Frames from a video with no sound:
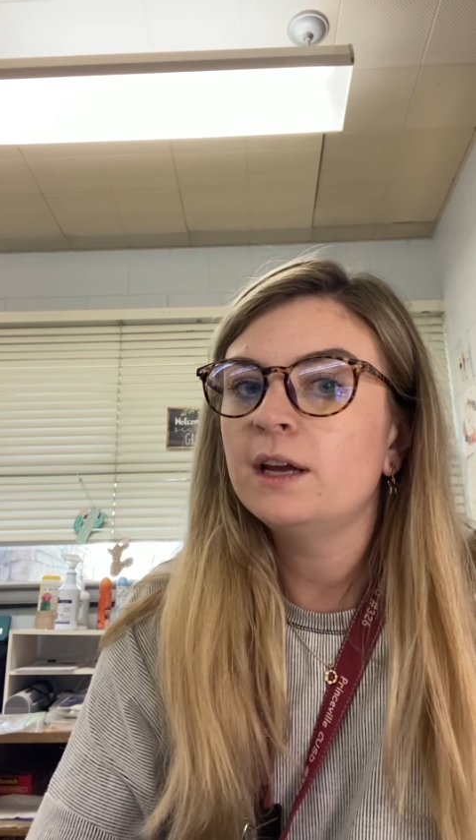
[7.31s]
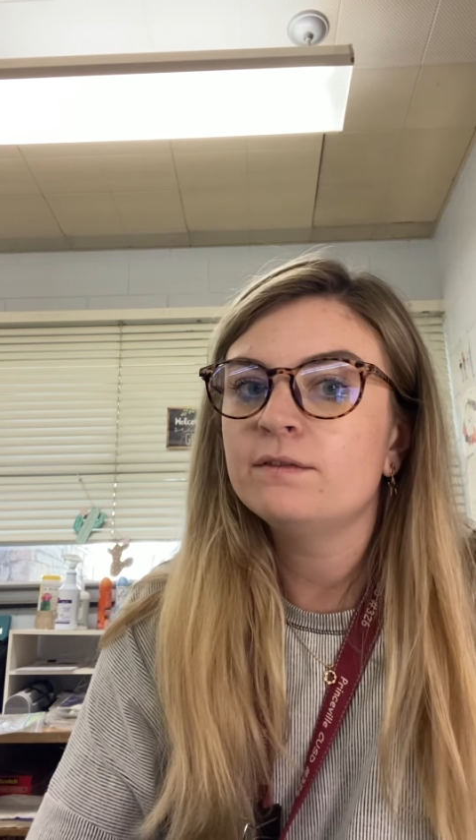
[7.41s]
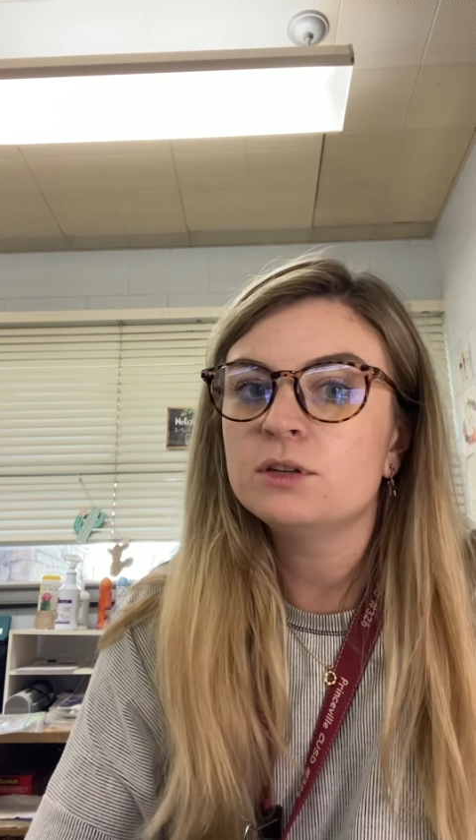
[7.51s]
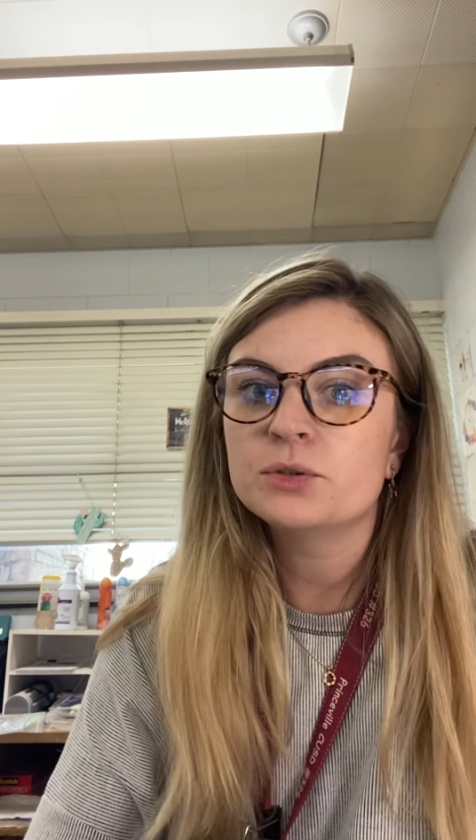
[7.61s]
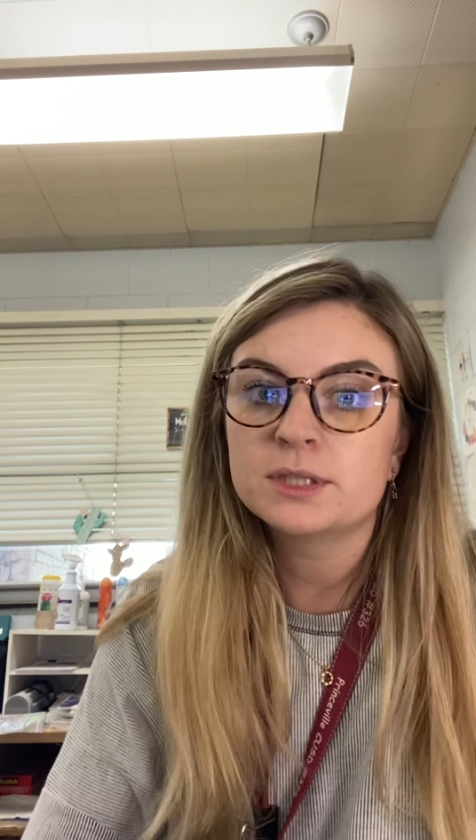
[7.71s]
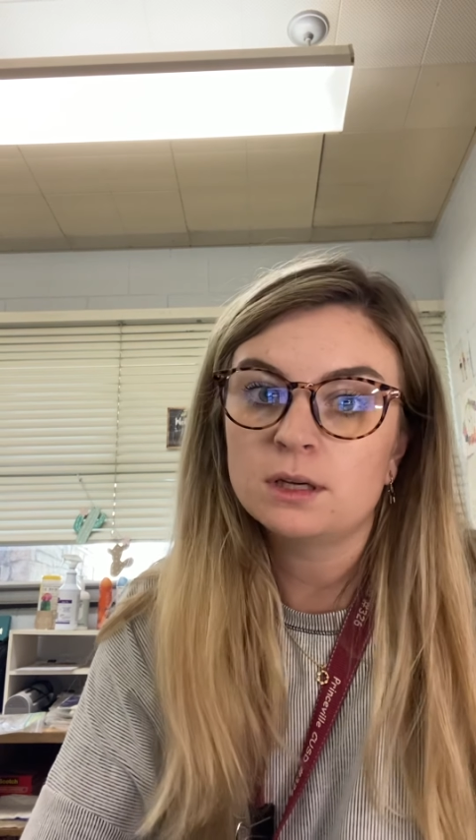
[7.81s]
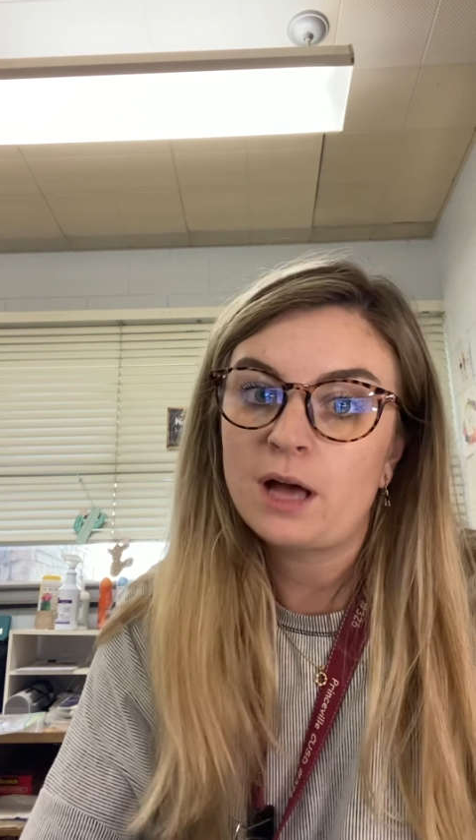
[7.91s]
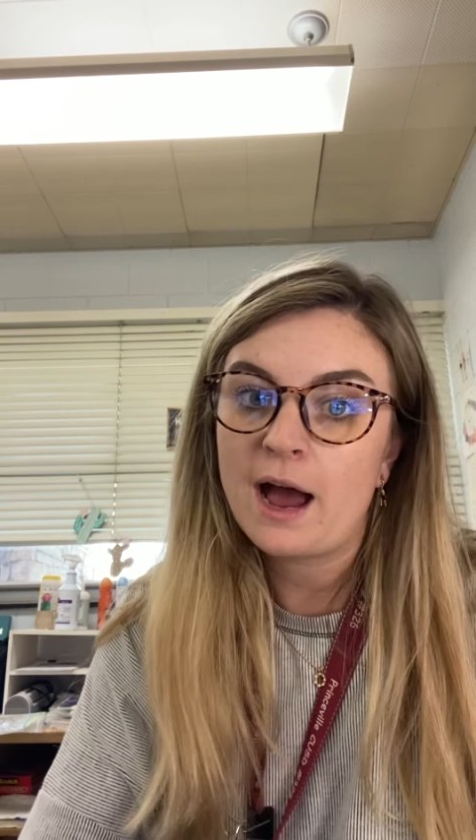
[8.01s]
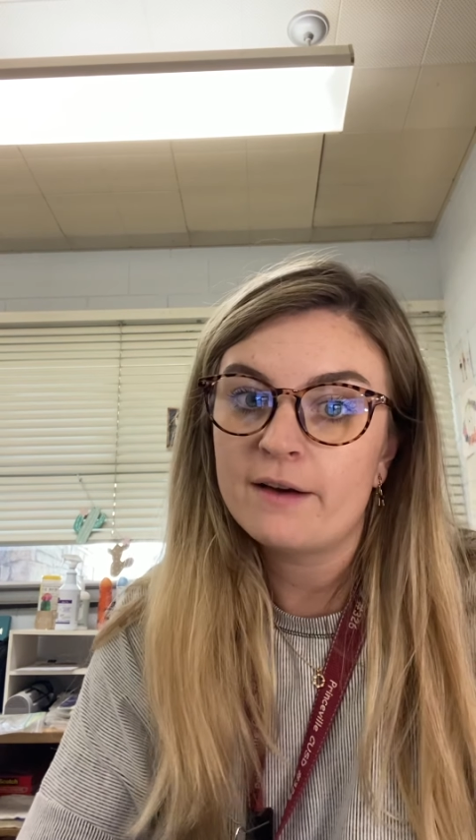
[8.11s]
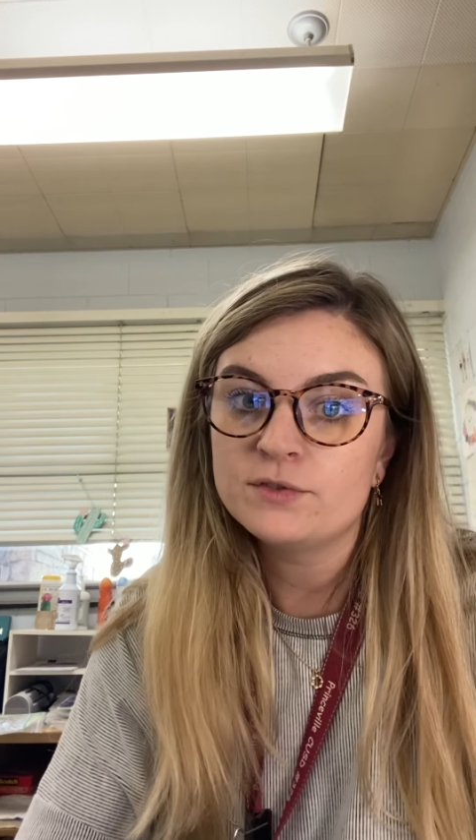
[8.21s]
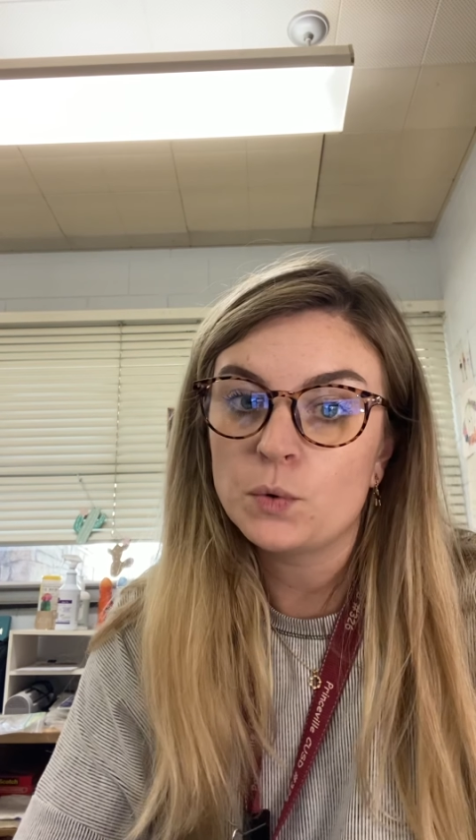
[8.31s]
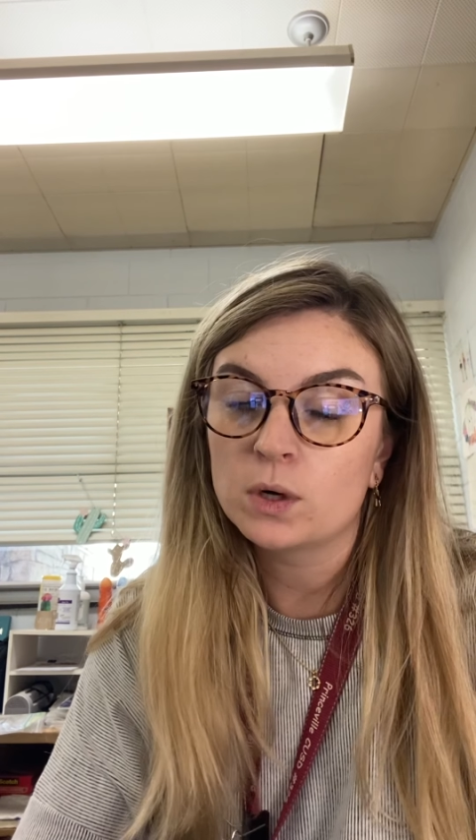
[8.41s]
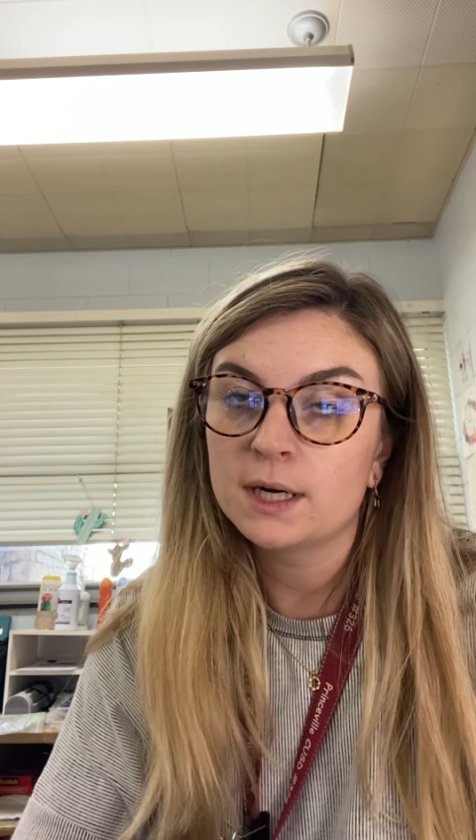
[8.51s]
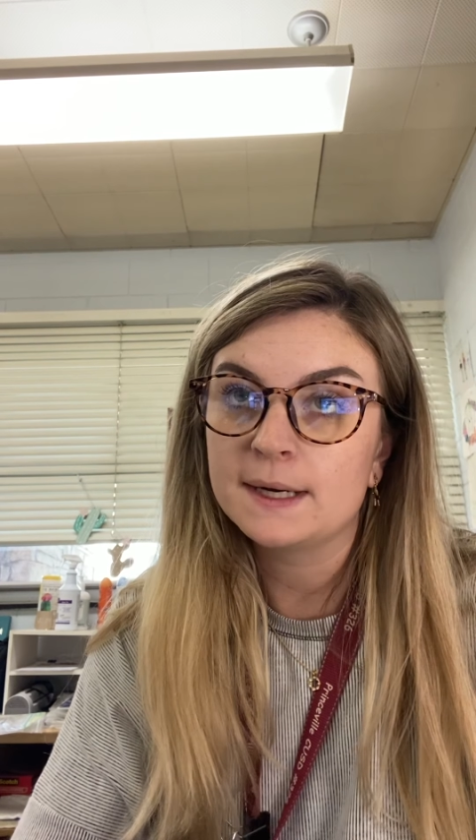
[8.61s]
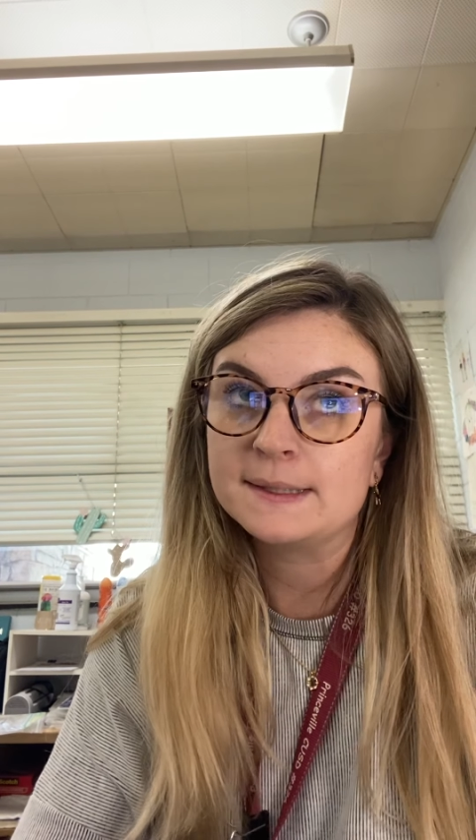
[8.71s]
if you still have
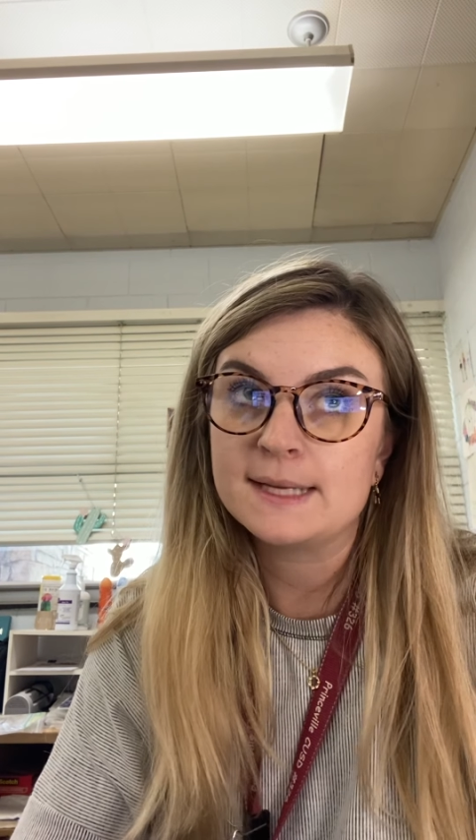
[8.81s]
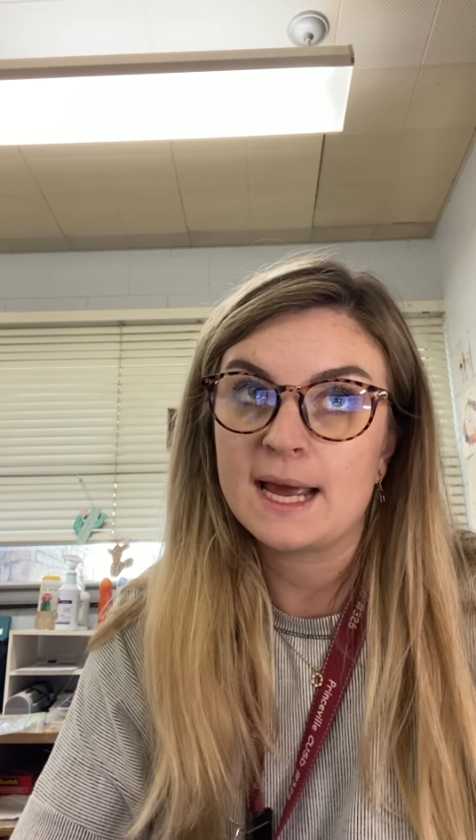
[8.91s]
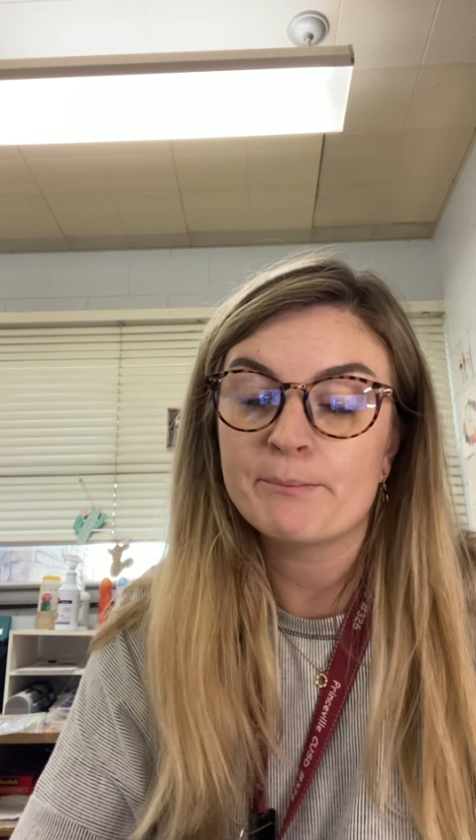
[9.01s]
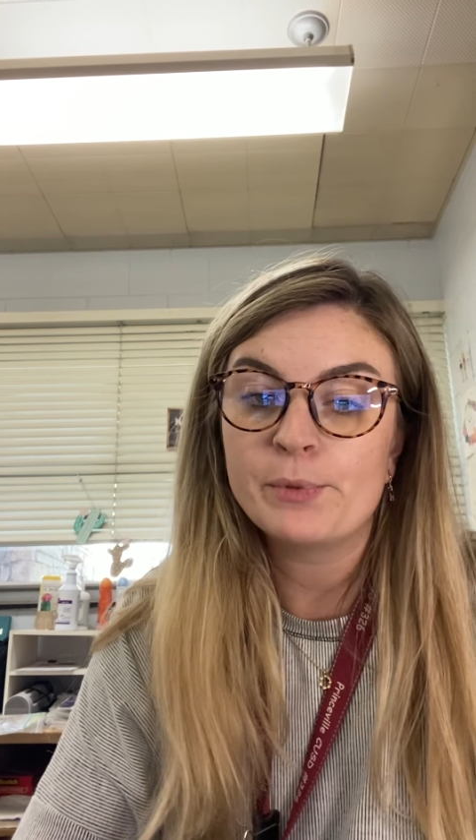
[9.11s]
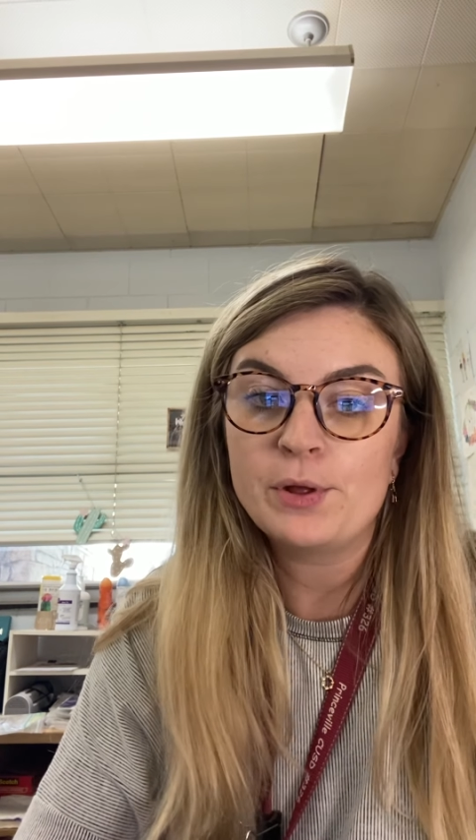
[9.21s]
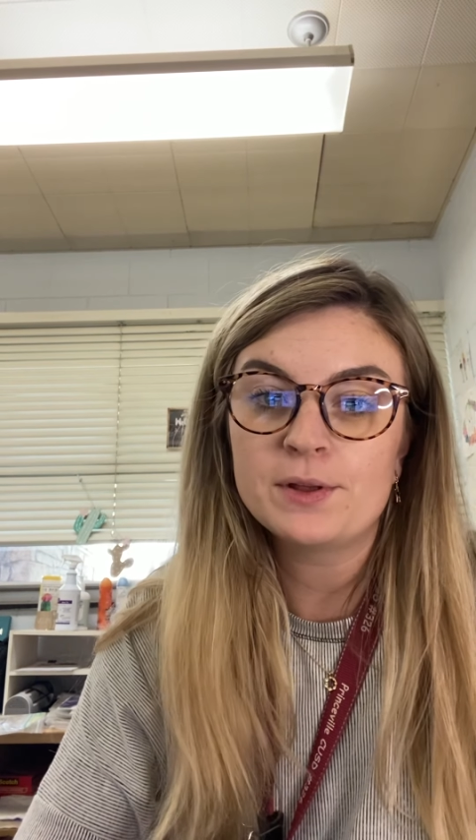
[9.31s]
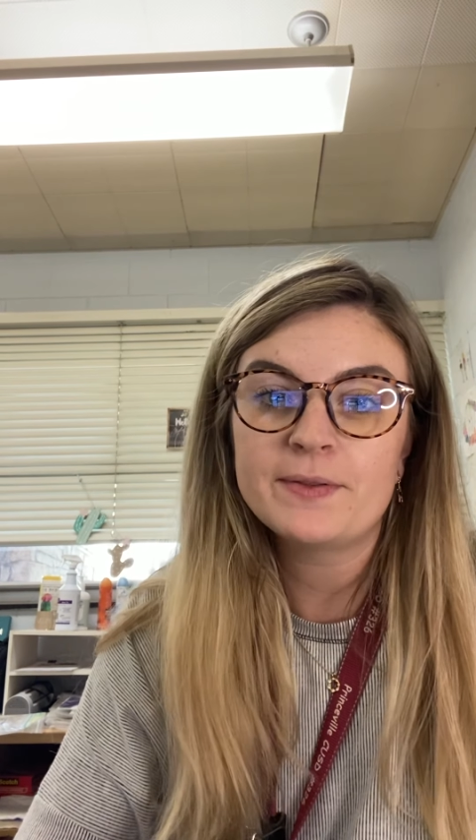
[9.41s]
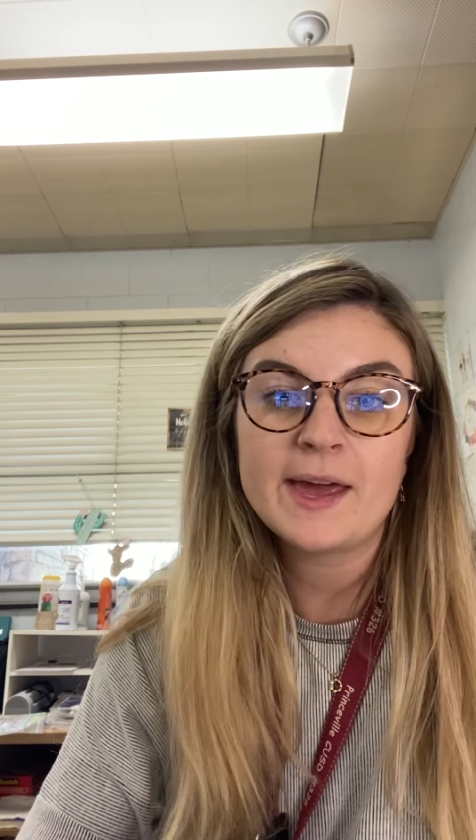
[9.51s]
your example